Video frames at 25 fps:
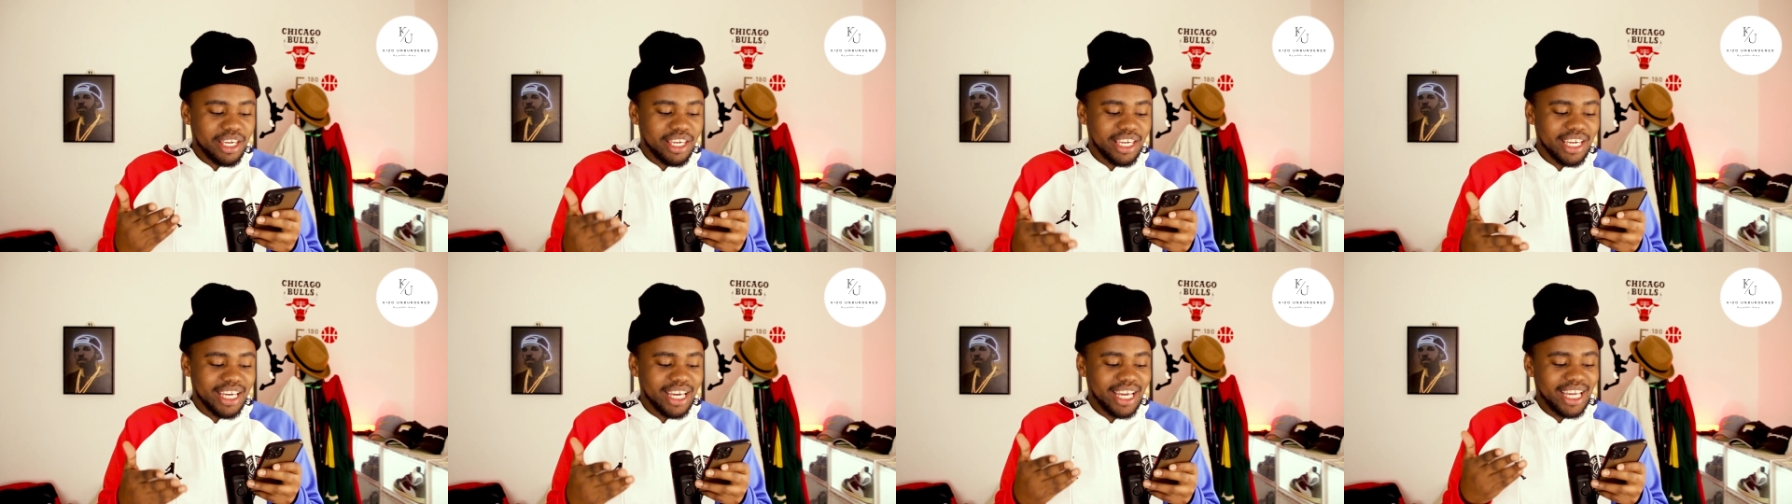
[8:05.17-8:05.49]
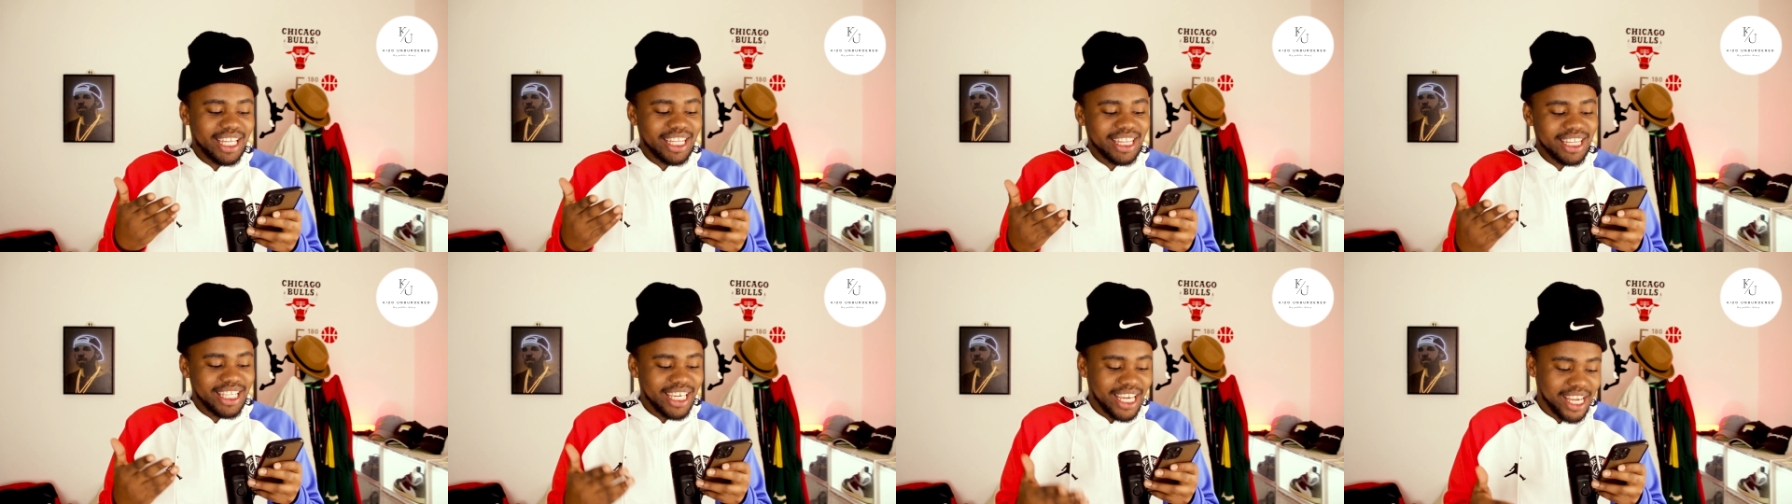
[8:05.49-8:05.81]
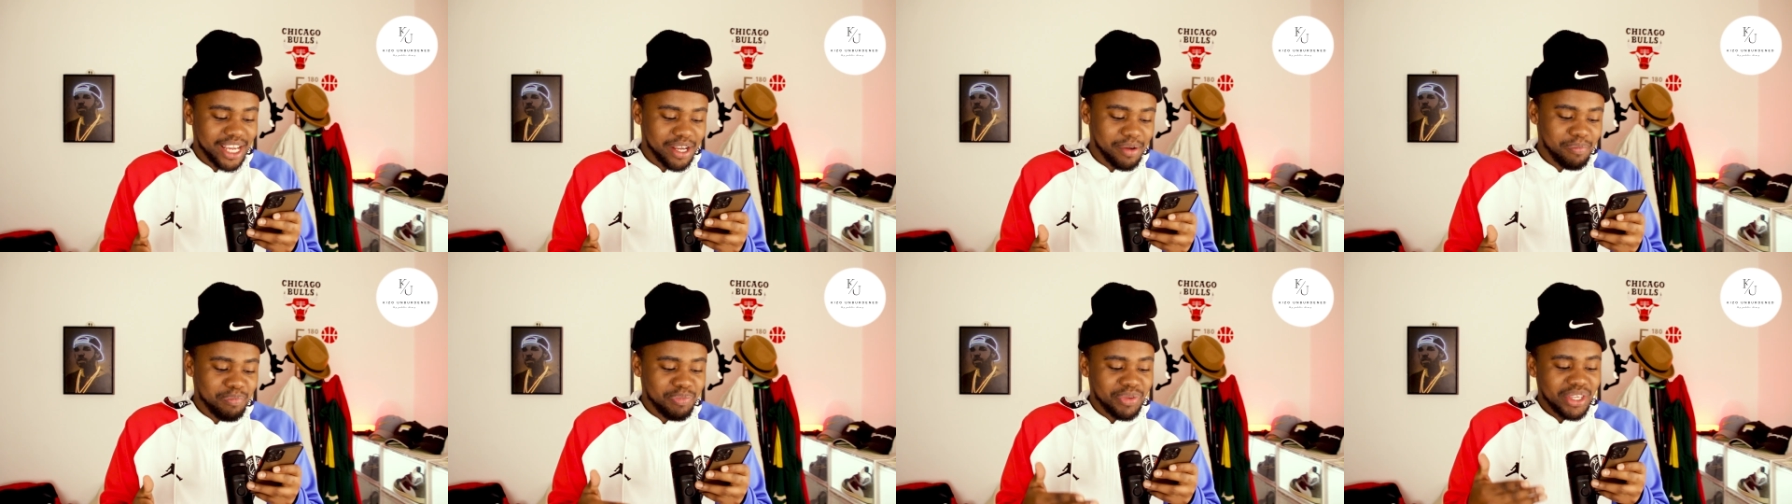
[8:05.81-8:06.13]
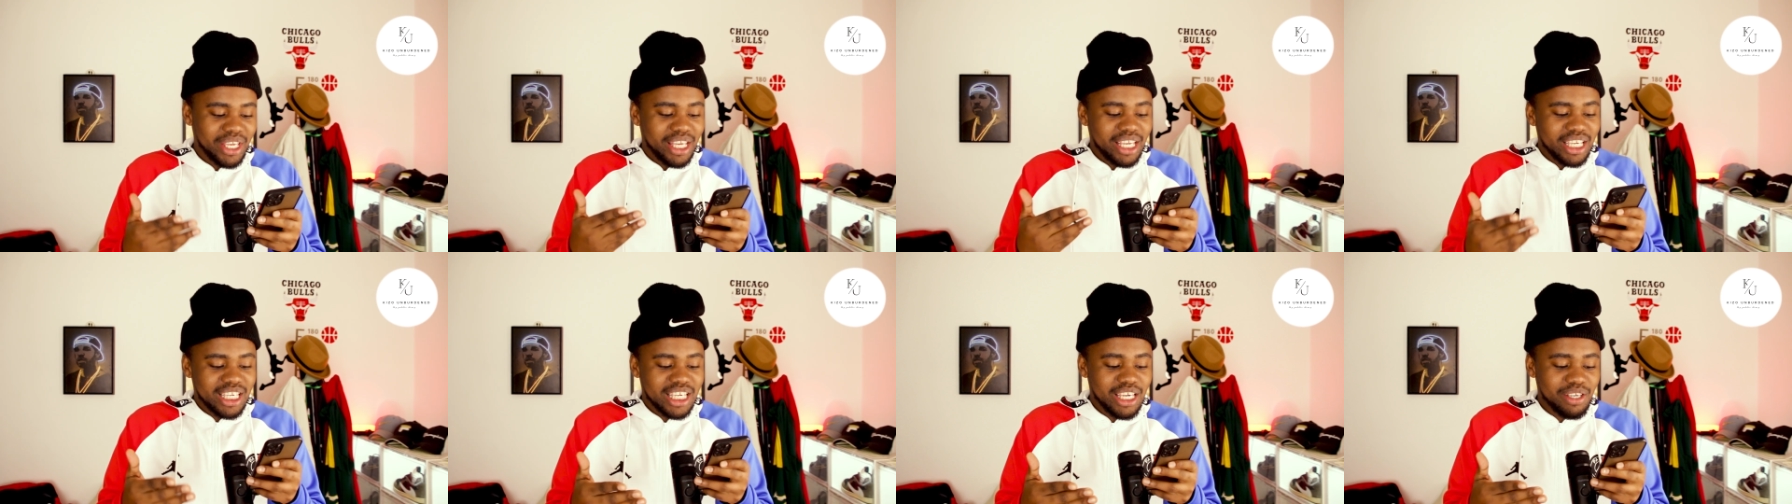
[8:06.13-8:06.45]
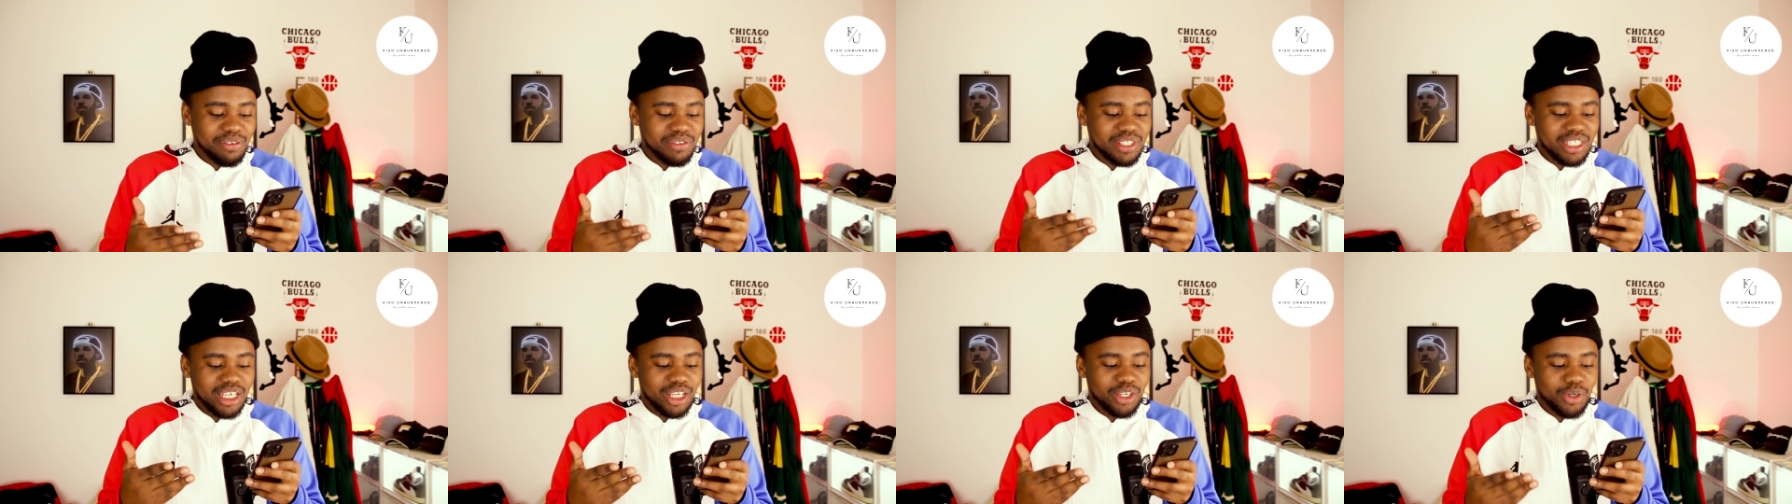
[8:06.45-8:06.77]
here and there,
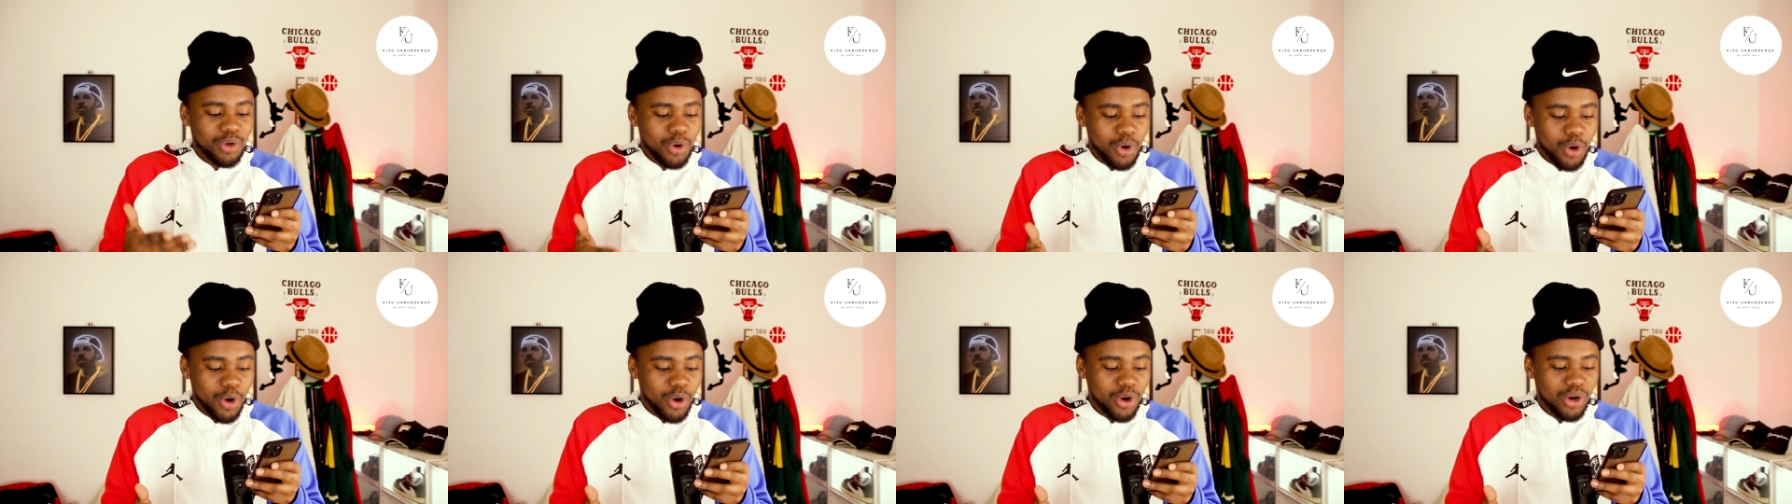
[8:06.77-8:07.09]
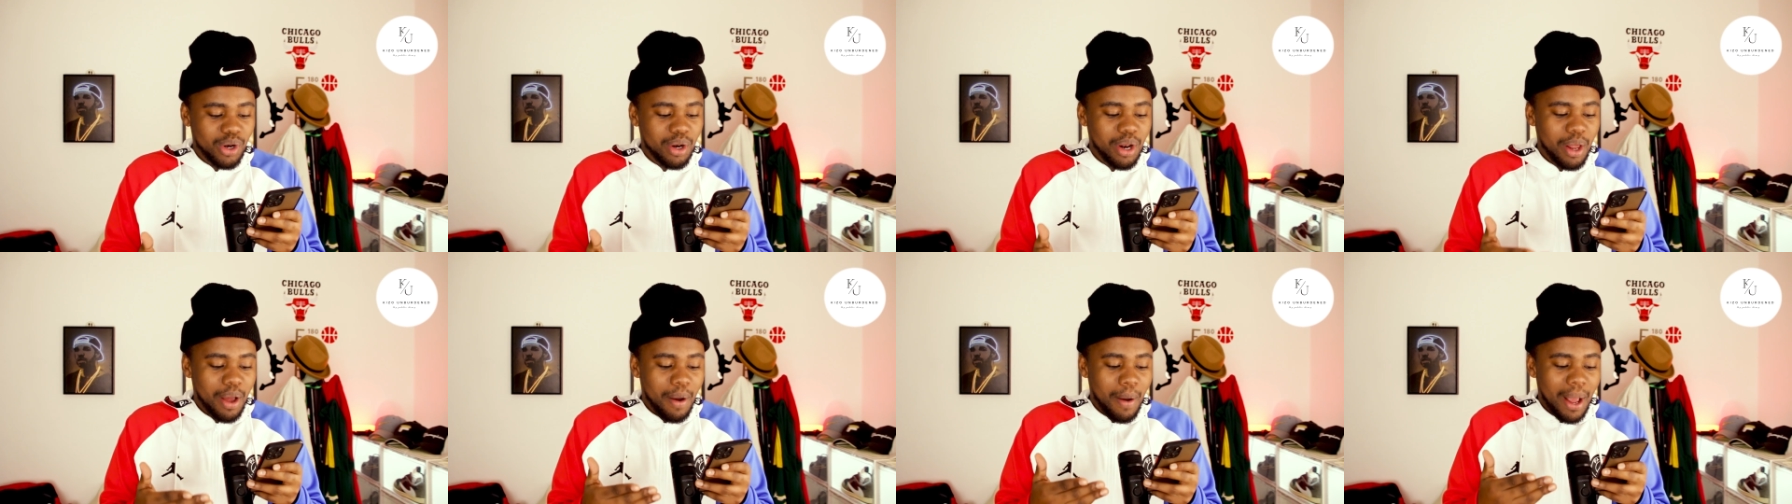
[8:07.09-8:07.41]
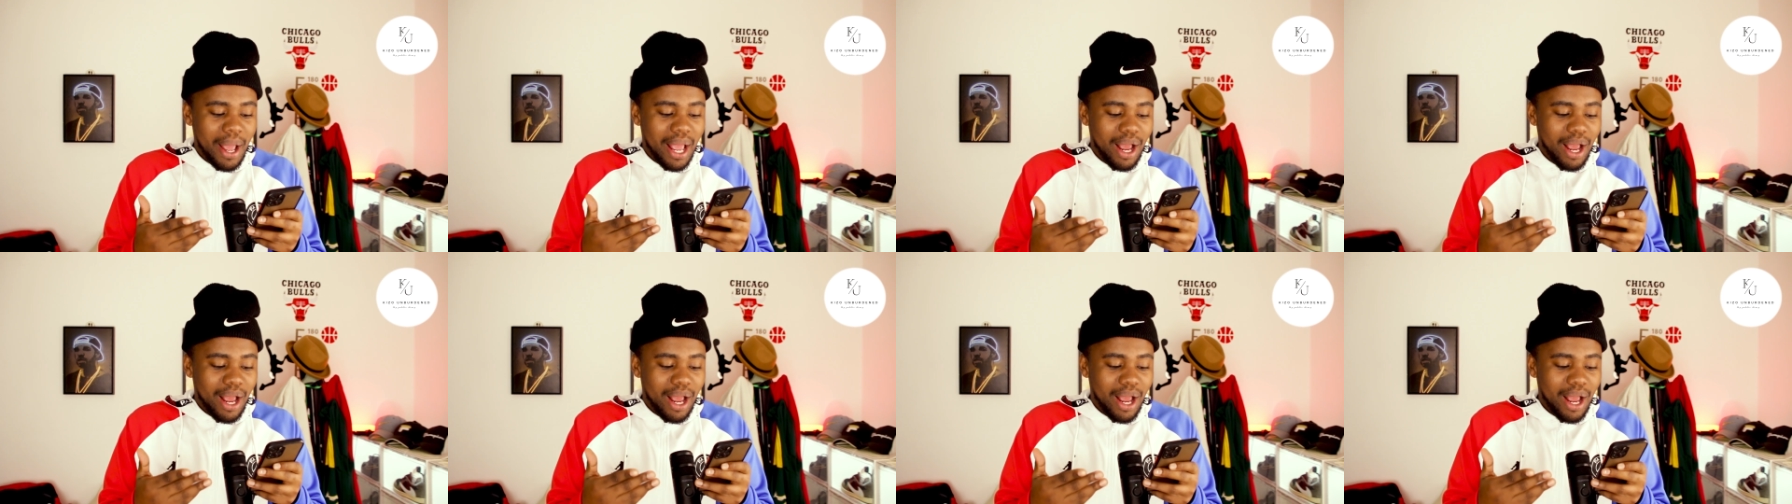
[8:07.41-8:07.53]
gifts and all,